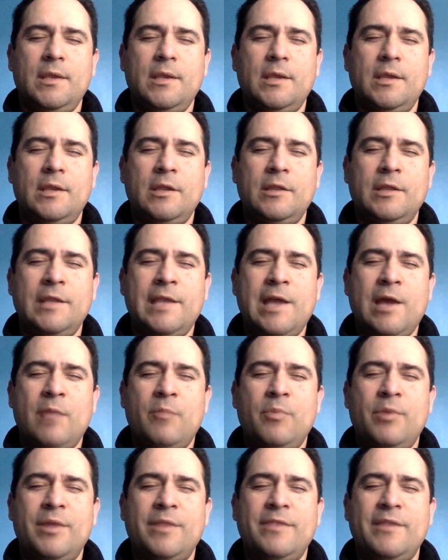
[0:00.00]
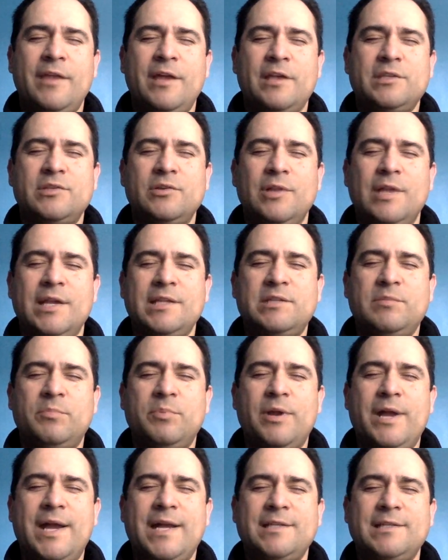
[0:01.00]
And on the out breath, I also like to
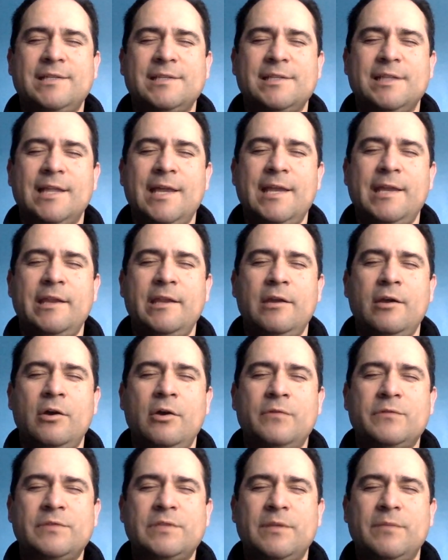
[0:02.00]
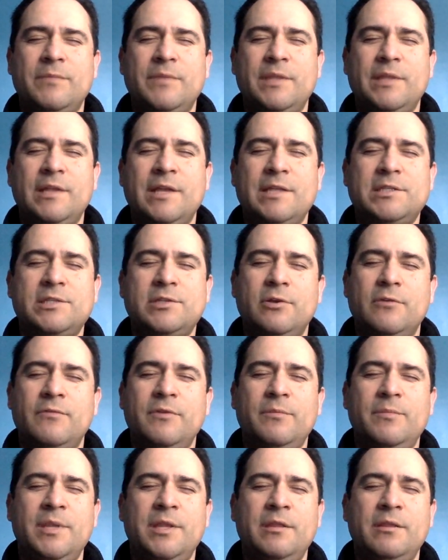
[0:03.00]
practice letting go of something not
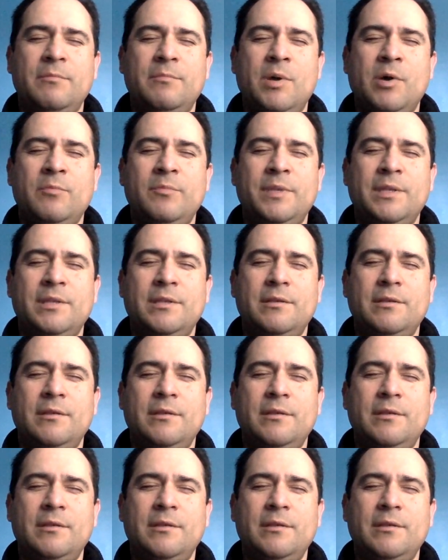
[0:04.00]
serving me in the moment.